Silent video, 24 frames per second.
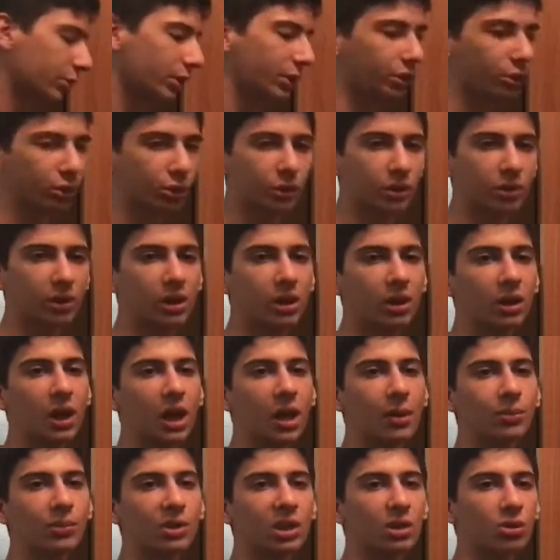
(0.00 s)
return
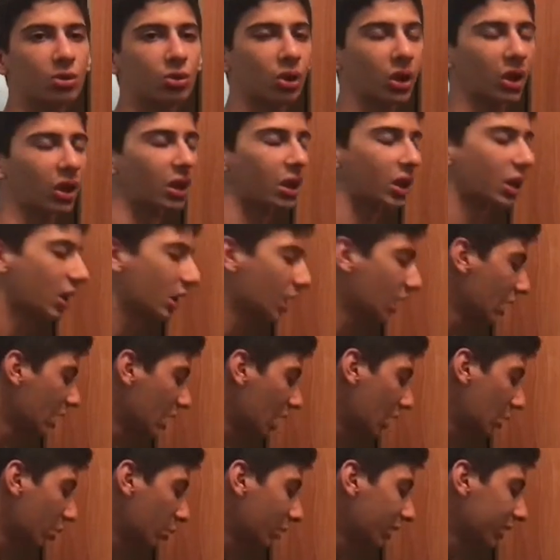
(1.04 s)
empty string.
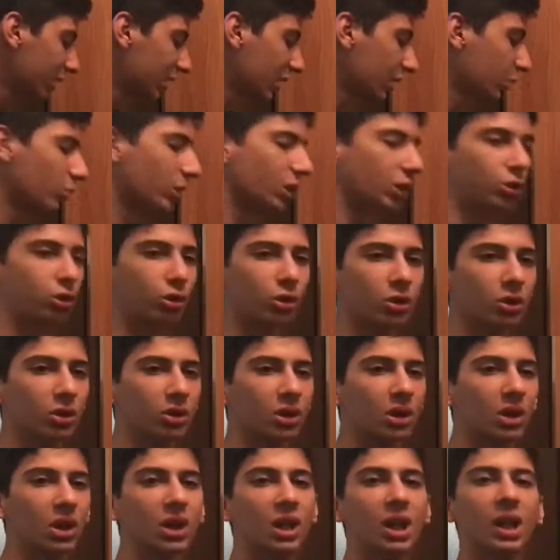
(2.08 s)
It will see
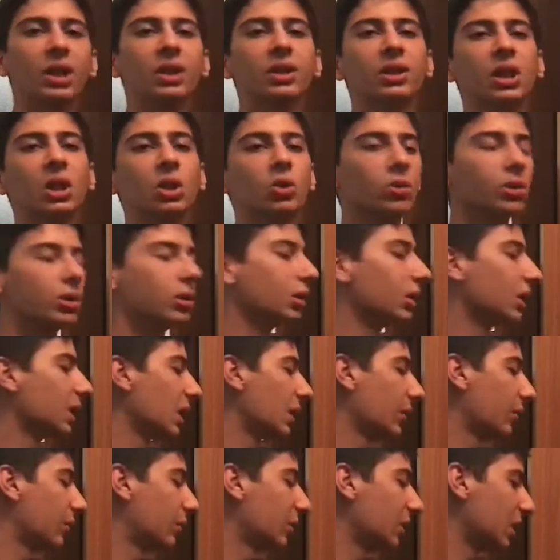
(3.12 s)
return and it will
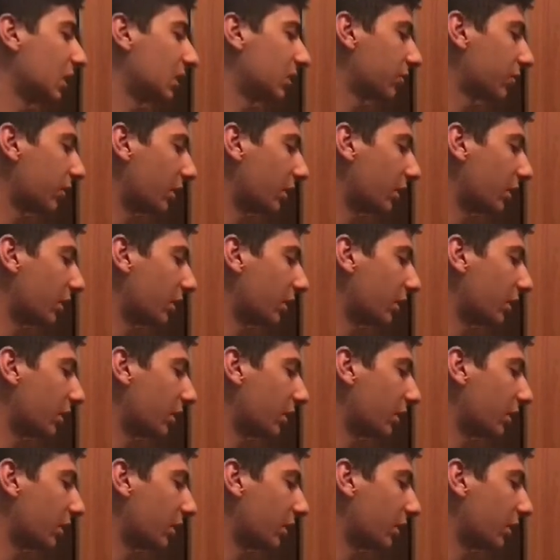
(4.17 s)
leave this